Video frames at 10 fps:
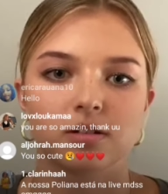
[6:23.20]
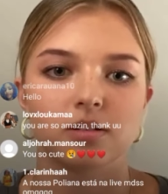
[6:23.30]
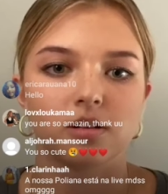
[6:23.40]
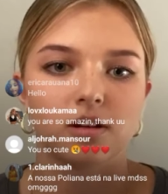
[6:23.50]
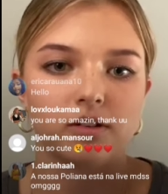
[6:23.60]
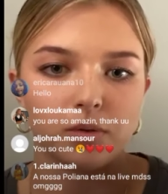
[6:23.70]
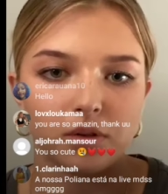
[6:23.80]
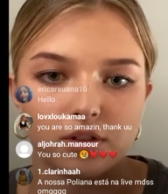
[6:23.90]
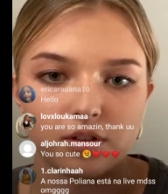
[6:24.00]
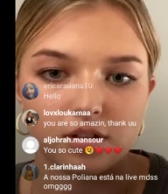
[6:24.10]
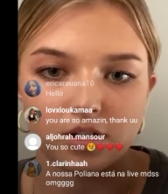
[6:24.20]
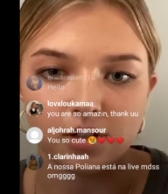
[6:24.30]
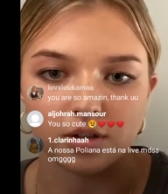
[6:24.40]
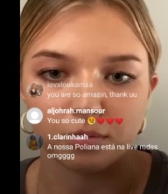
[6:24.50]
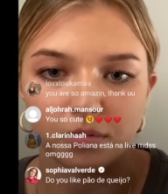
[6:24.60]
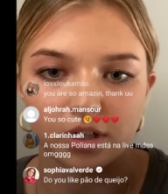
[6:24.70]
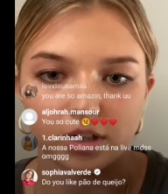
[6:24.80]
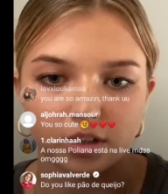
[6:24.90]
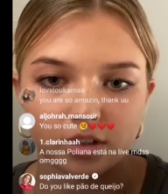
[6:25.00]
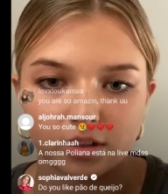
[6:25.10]
start loving what you see on the
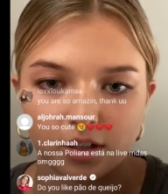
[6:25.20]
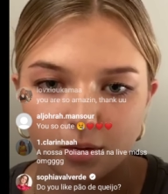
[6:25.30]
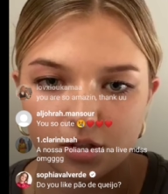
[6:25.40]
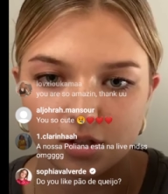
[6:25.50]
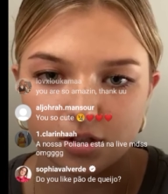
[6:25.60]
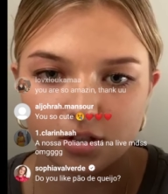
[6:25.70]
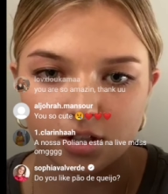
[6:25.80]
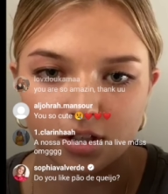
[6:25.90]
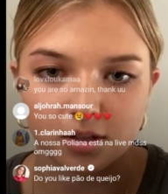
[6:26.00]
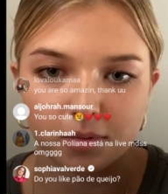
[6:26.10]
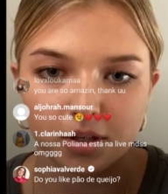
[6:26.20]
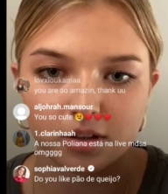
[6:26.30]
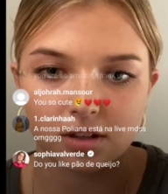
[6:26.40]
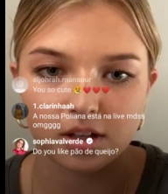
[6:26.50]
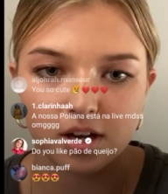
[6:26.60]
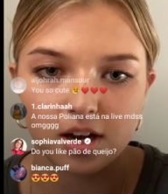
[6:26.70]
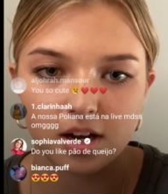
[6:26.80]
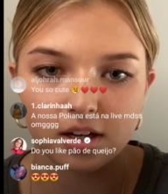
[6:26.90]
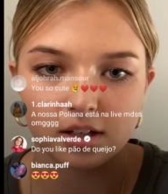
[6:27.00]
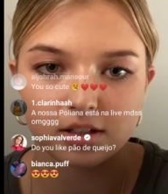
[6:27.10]
mirror. Okay, we just talked about
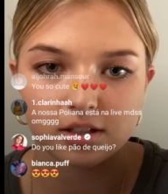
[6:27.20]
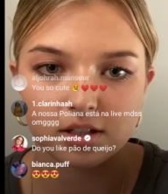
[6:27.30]
that.